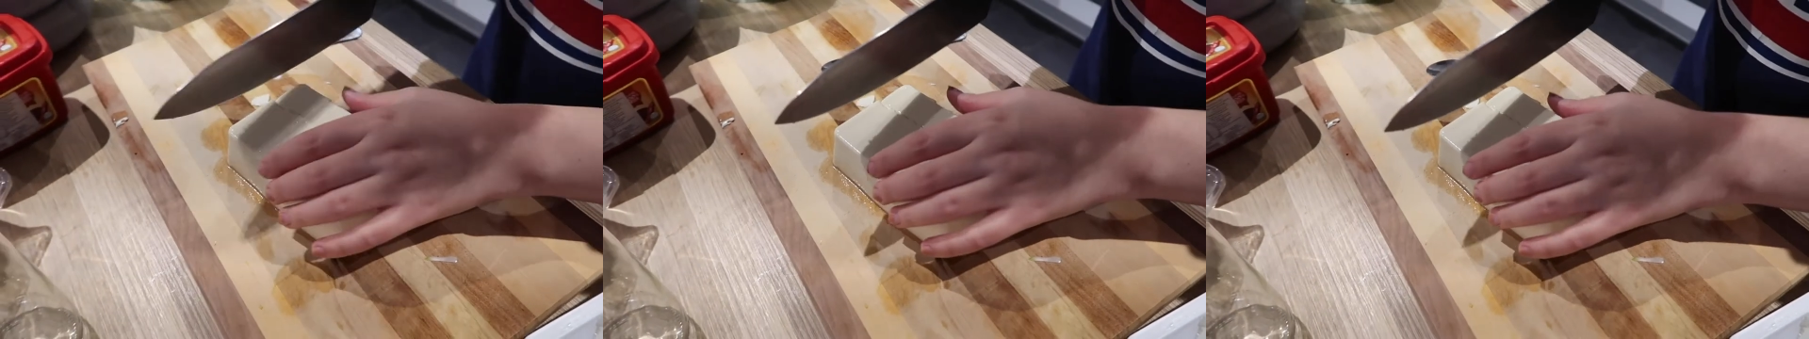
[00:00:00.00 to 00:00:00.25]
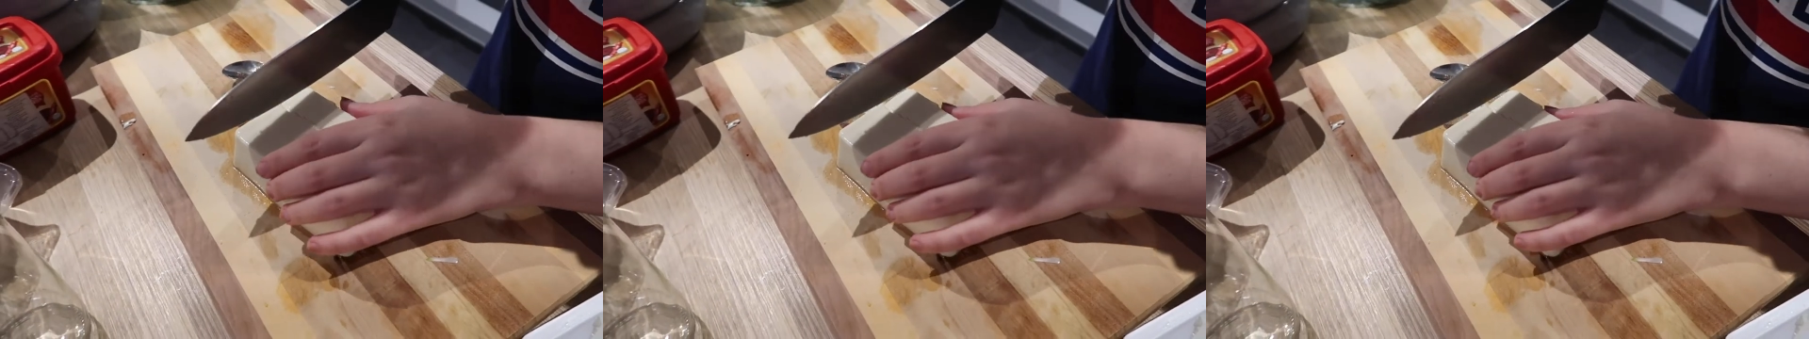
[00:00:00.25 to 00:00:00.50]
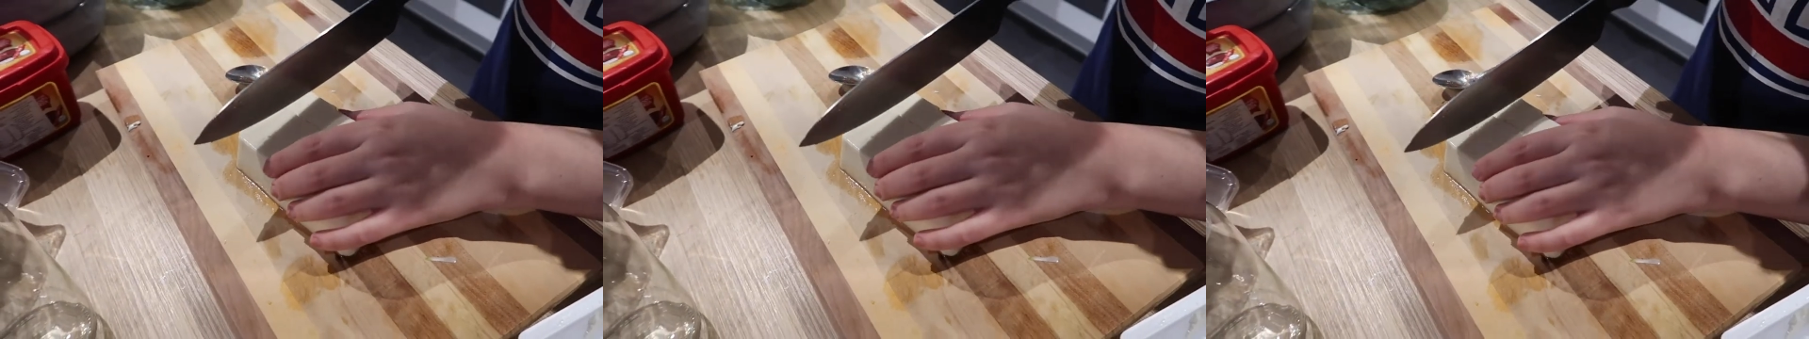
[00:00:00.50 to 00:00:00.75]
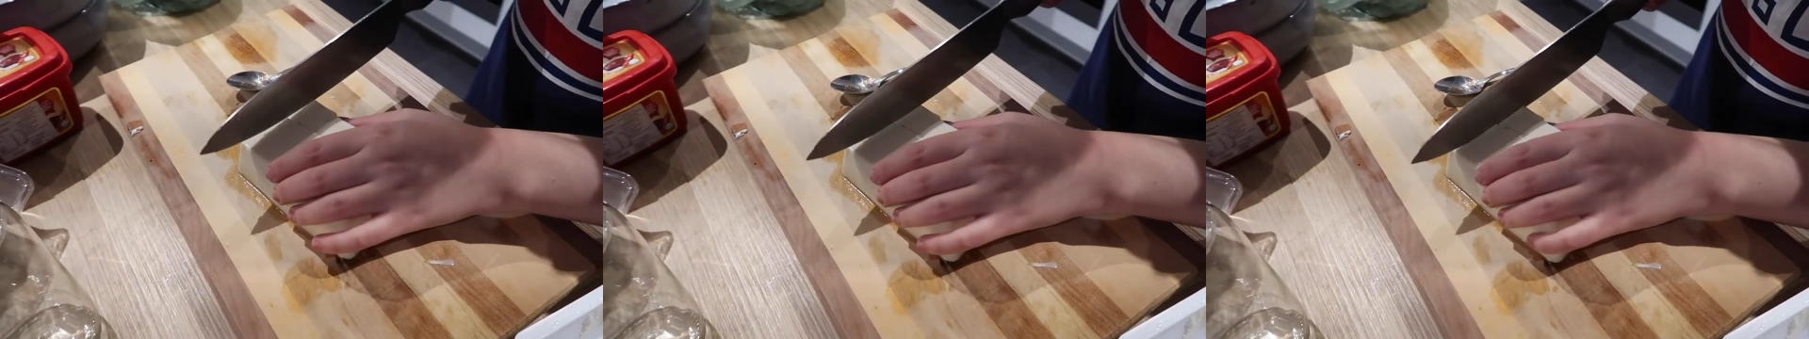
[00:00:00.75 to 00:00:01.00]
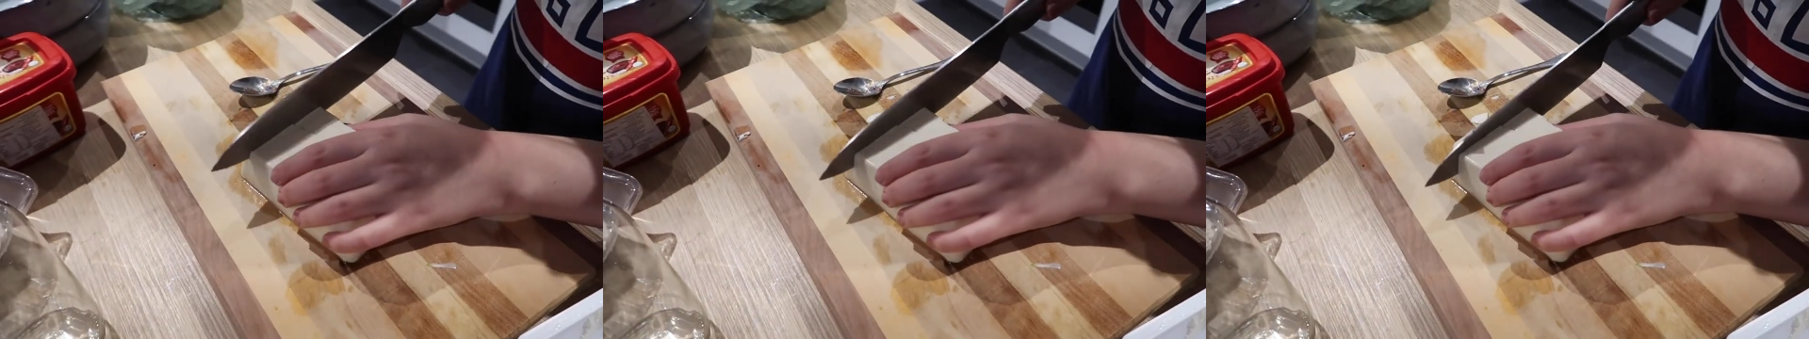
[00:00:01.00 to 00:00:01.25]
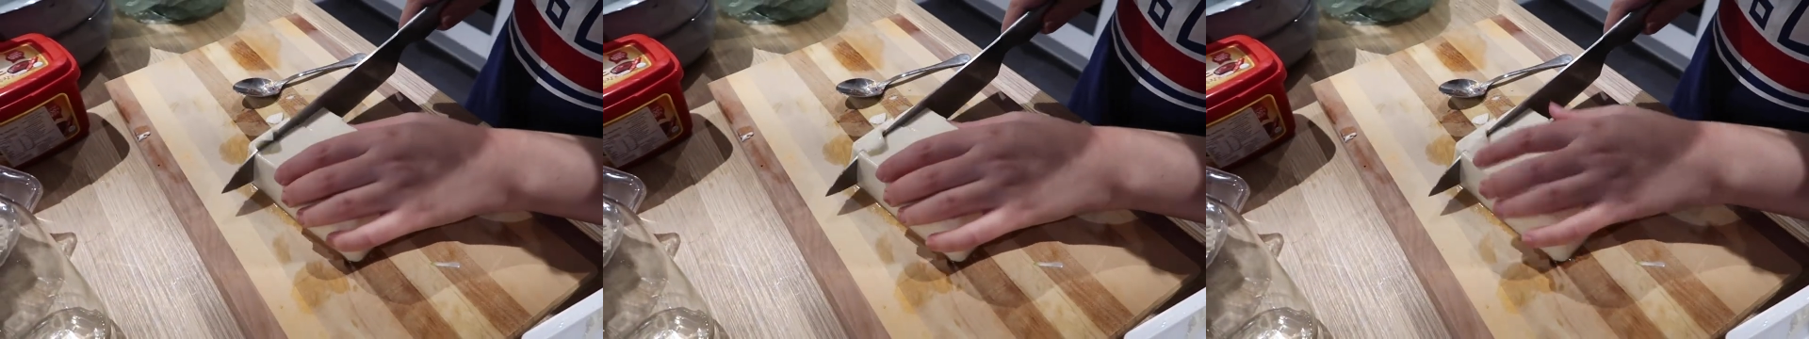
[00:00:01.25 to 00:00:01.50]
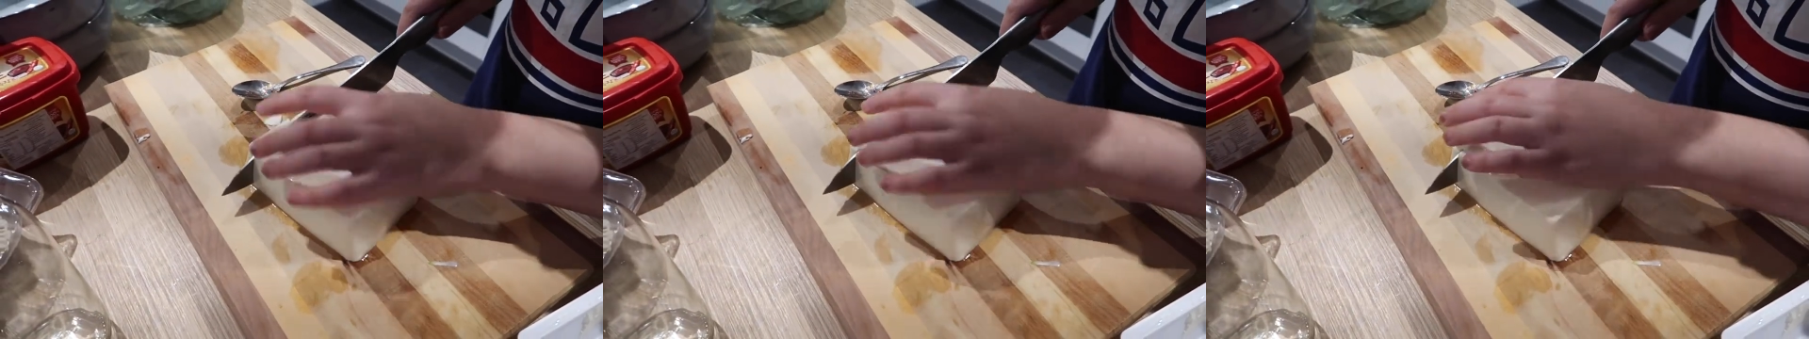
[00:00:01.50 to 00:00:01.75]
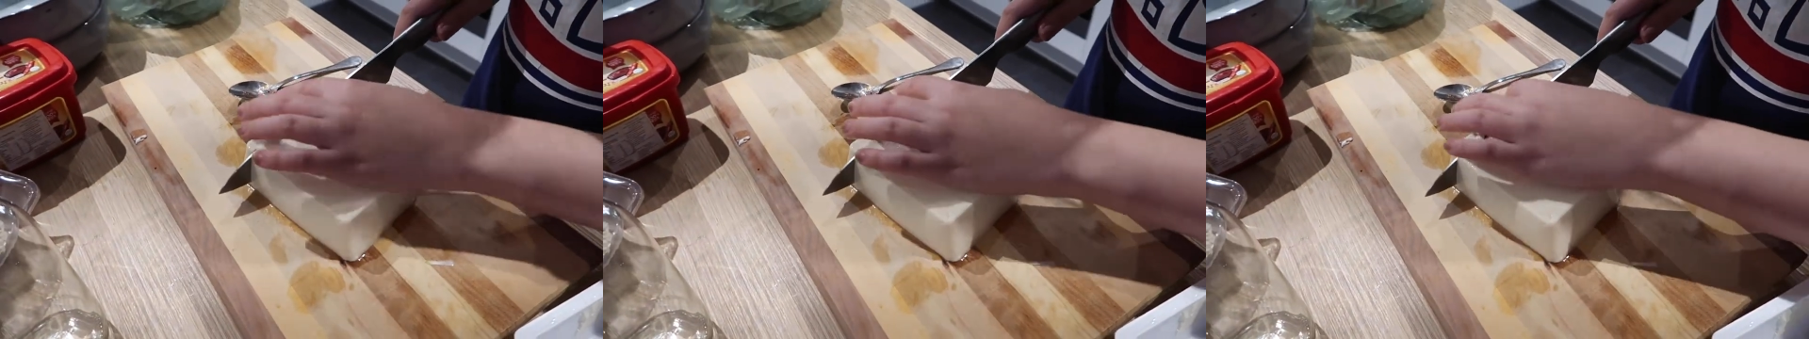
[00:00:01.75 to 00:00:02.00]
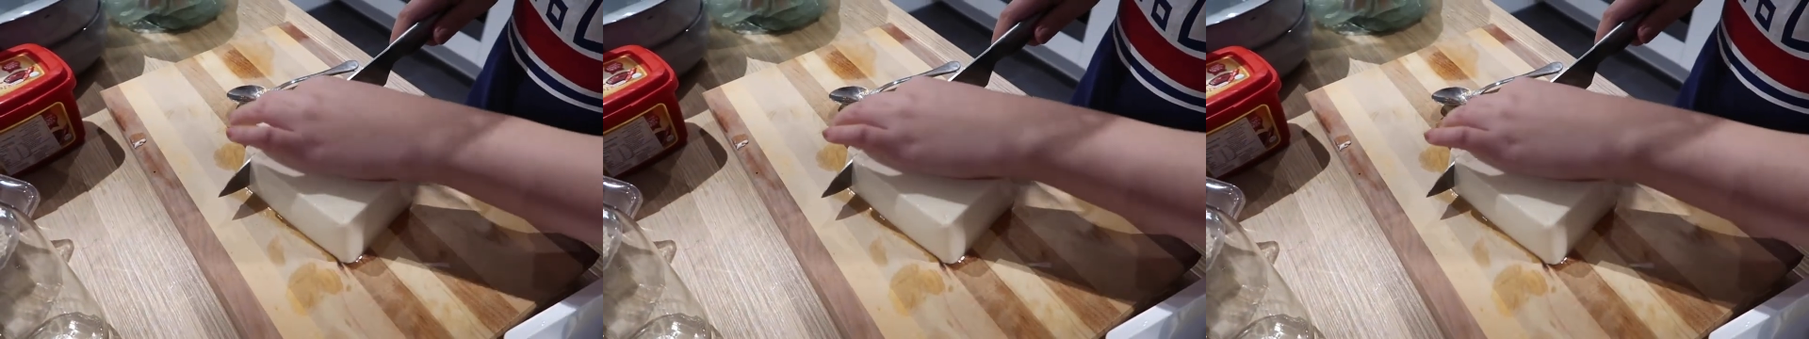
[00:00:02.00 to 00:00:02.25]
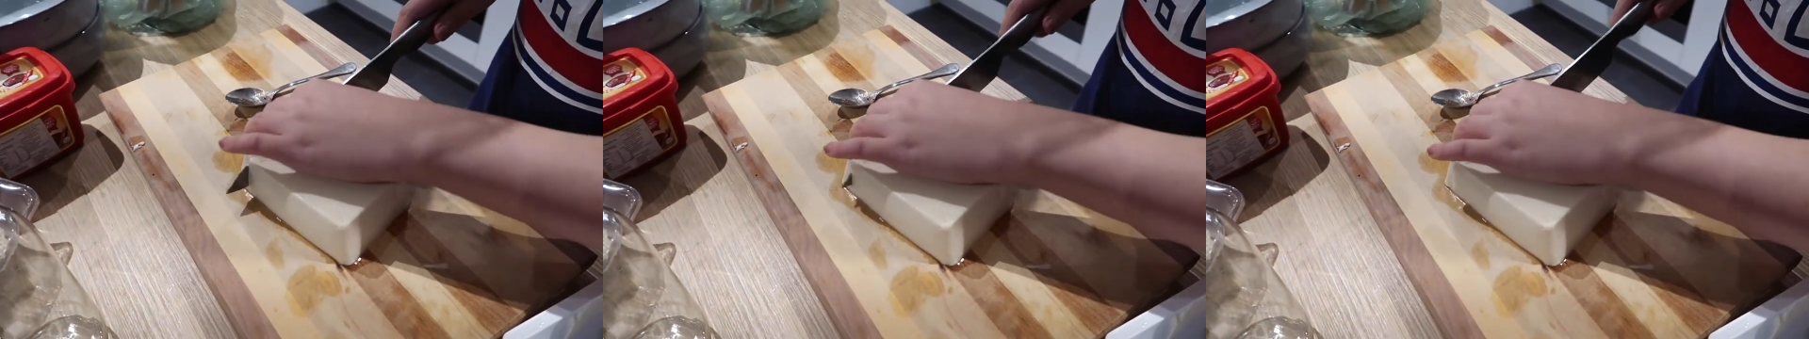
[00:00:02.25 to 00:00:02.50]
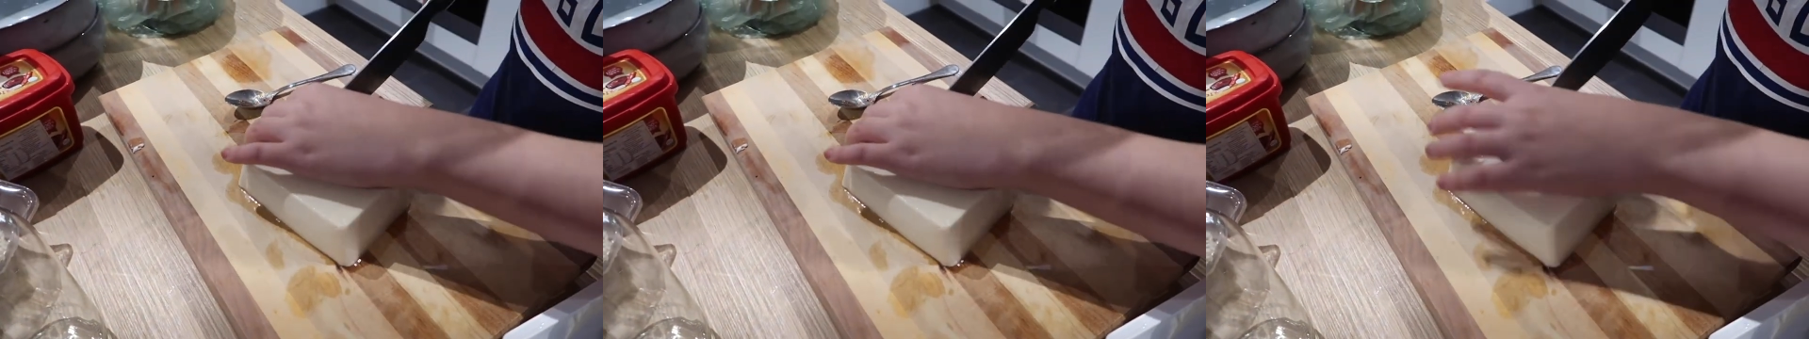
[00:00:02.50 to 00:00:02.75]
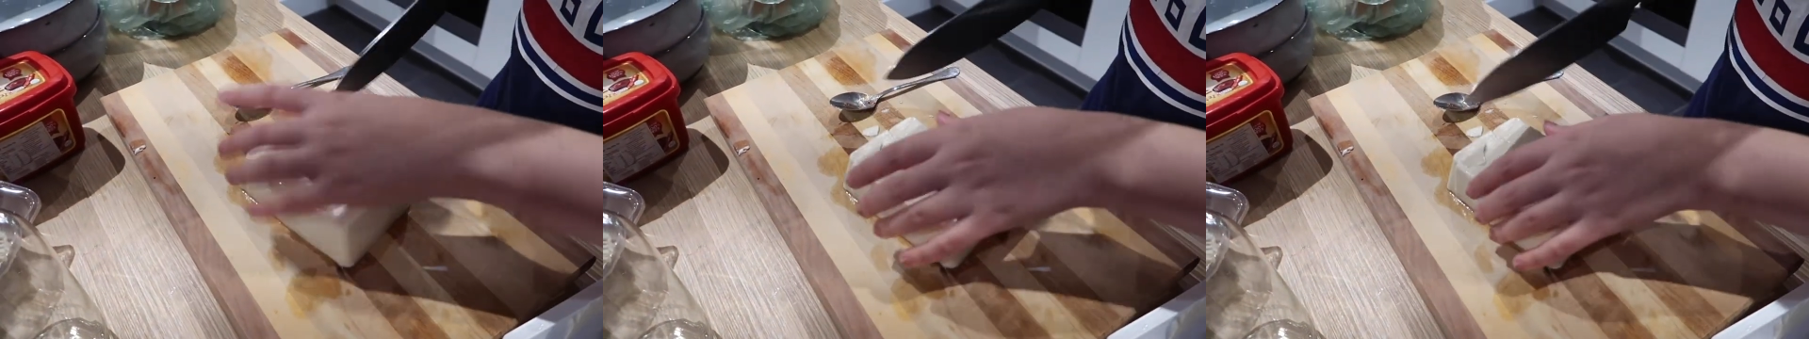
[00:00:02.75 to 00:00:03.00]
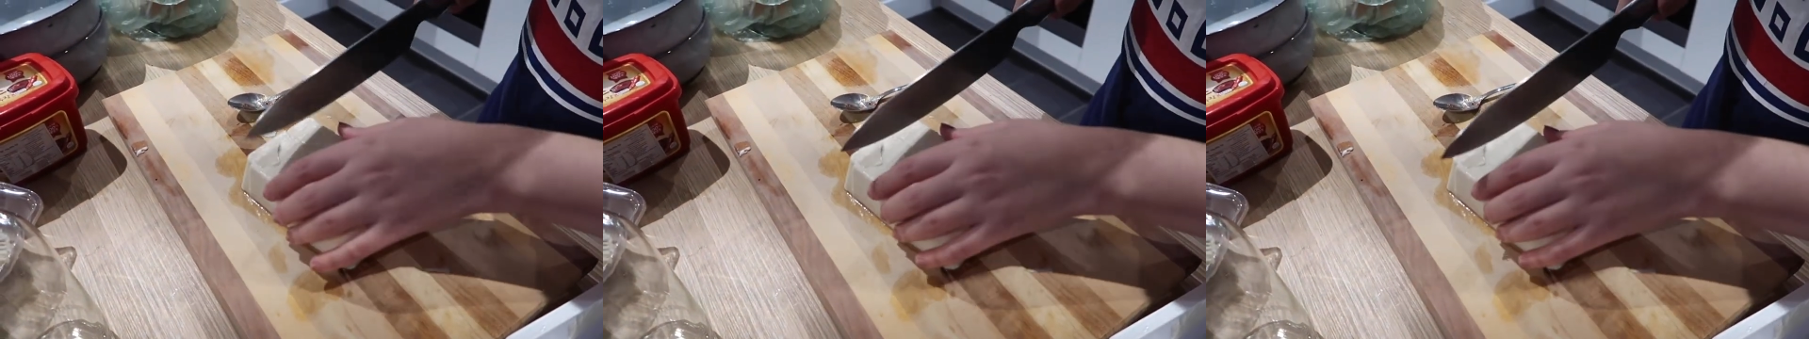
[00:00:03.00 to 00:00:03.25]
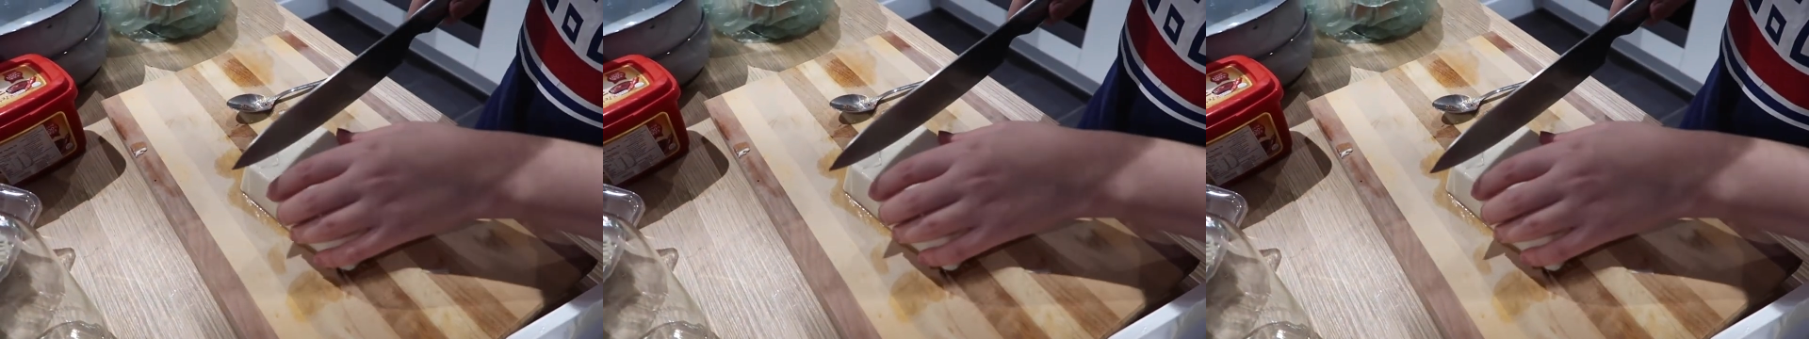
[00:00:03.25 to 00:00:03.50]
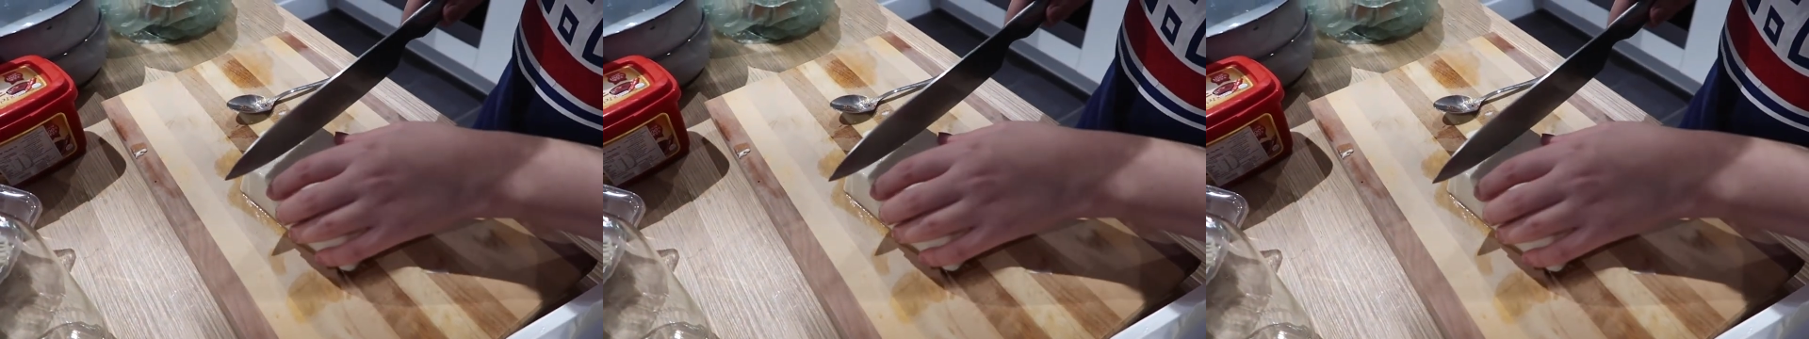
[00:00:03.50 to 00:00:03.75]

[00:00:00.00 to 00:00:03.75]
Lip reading: [unreadable: no face in view]